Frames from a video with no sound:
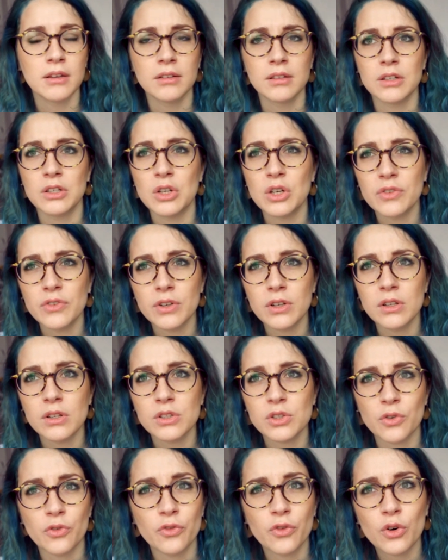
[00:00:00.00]

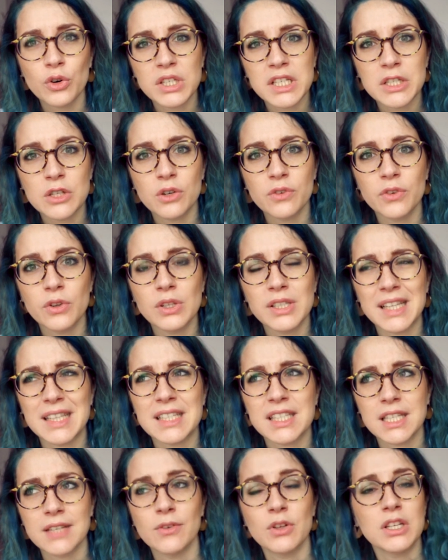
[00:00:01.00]
novels or 40 novels
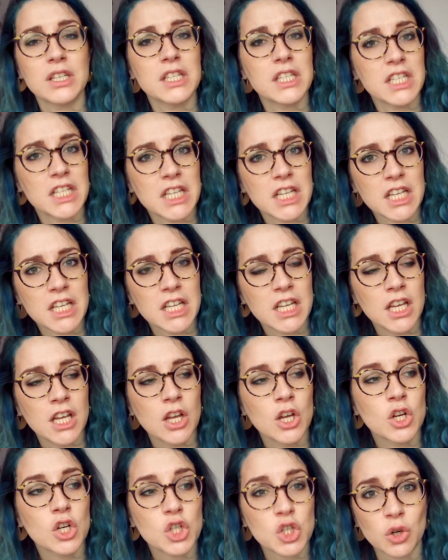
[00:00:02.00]
and 70
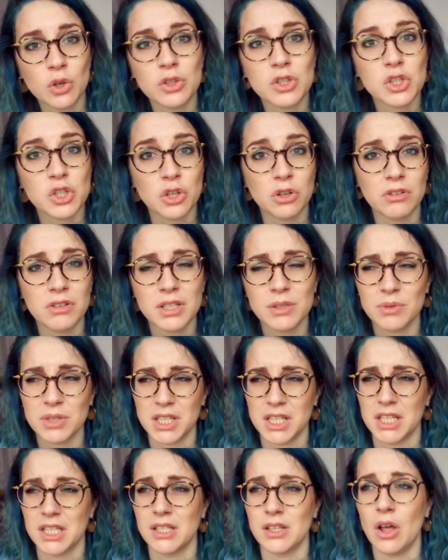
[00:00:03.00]
short stories,
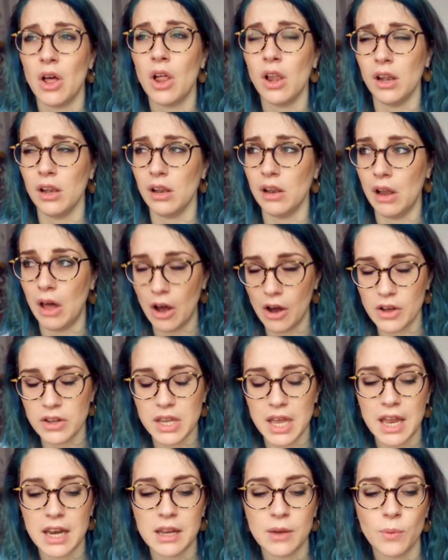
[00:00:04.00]
which is a
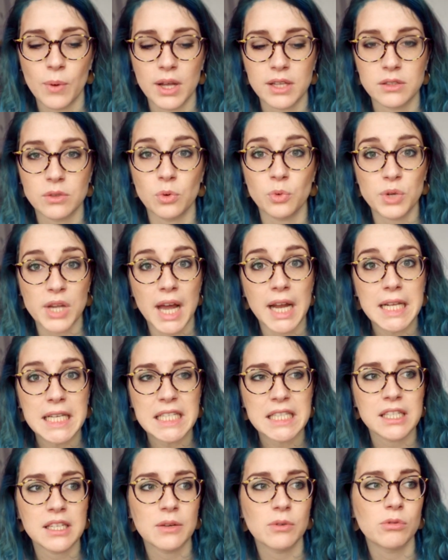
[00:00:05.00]
lot. And he was a
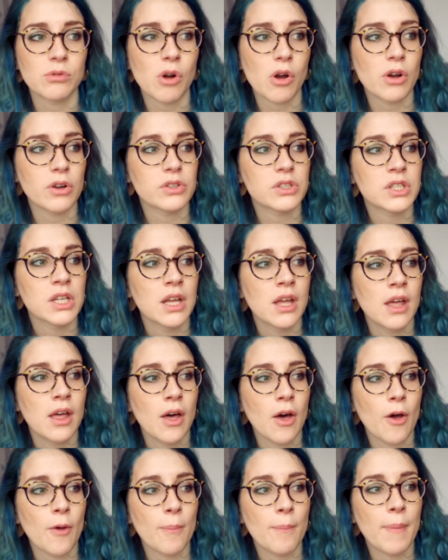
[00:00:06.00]
realist. He wrote
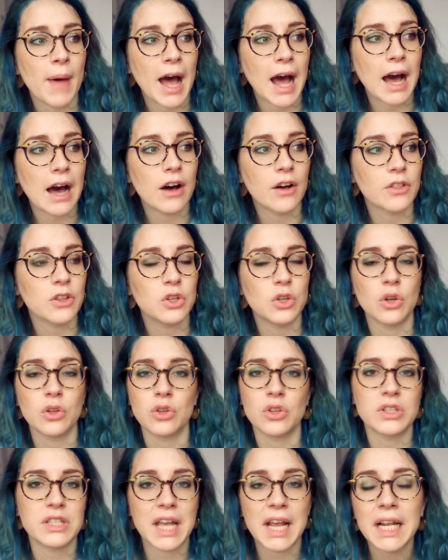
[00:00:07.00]
about, you know,
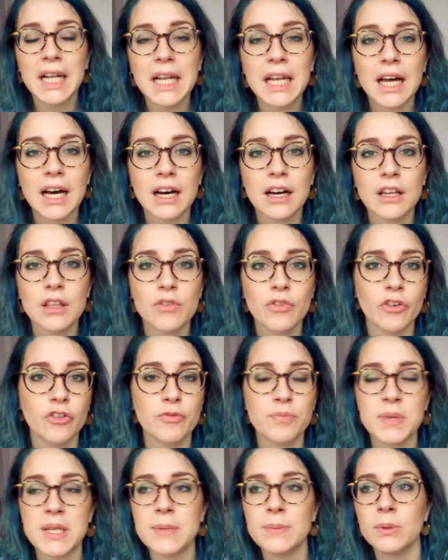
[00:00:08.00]
the daily life
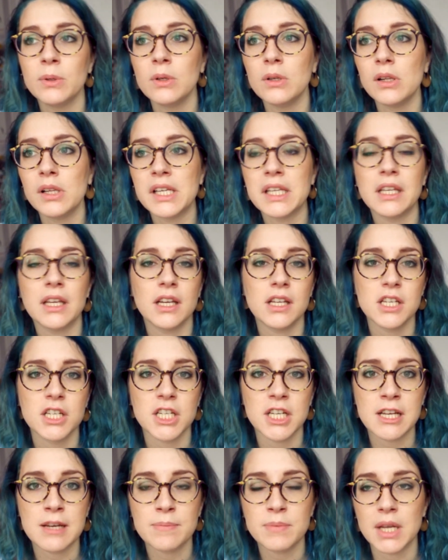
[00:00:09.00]
of people in
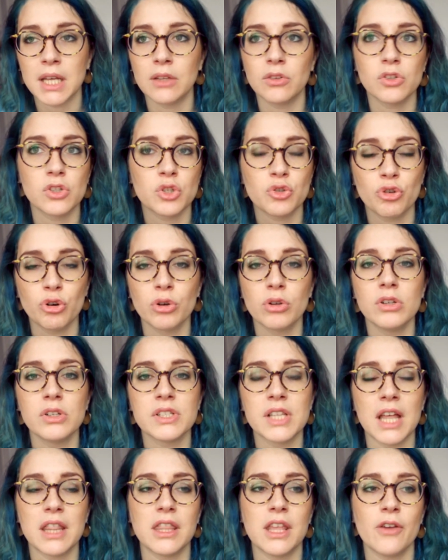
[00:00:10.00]
Egypt and the
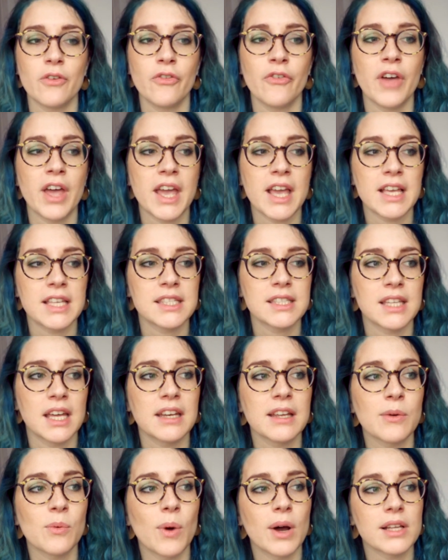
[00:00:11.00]
struggle that they faced,
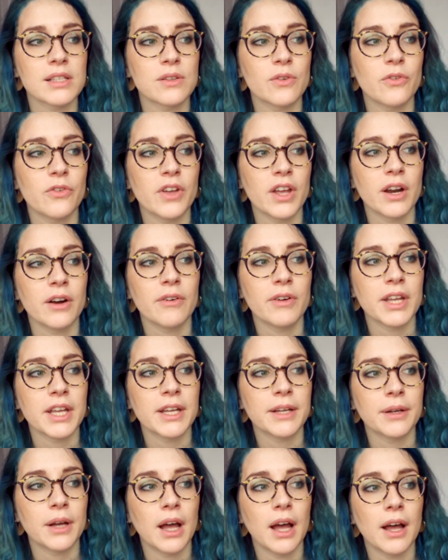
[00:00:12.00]
and he was a
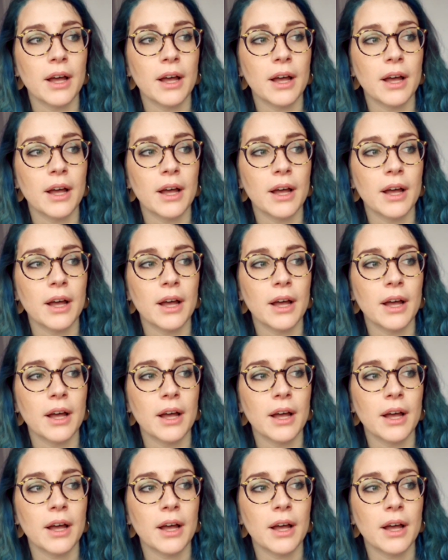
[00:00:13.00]
very